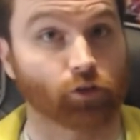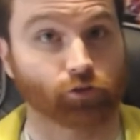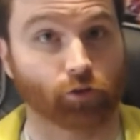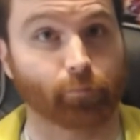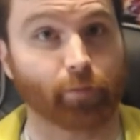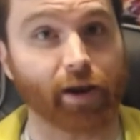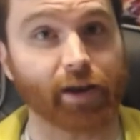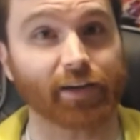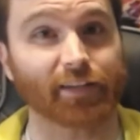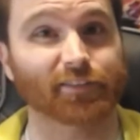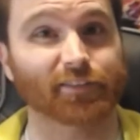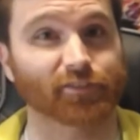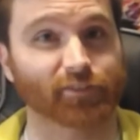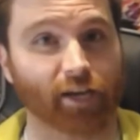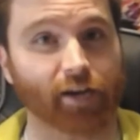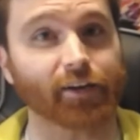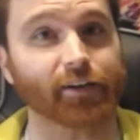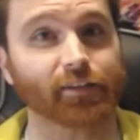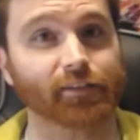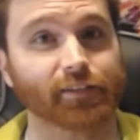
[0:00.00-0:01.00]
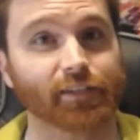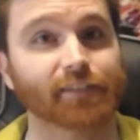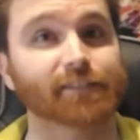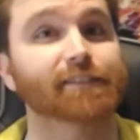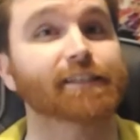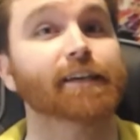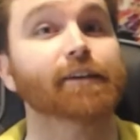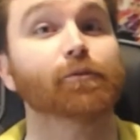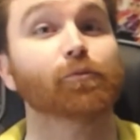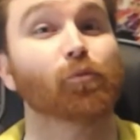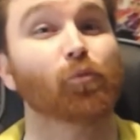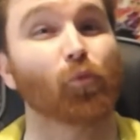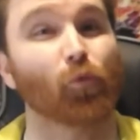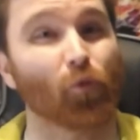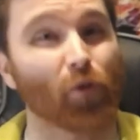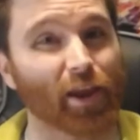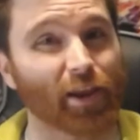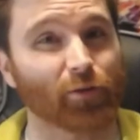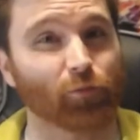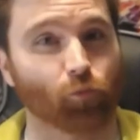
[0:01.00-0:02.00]
So Bandits technically did
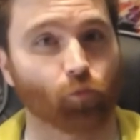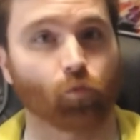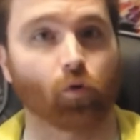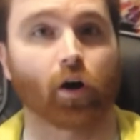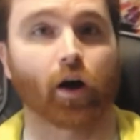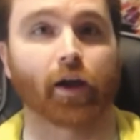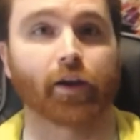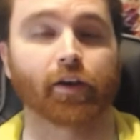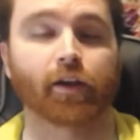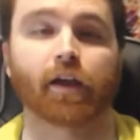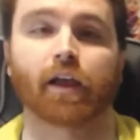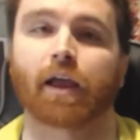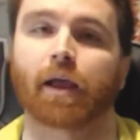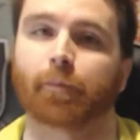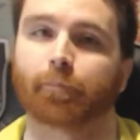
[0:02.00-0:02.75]
win 1,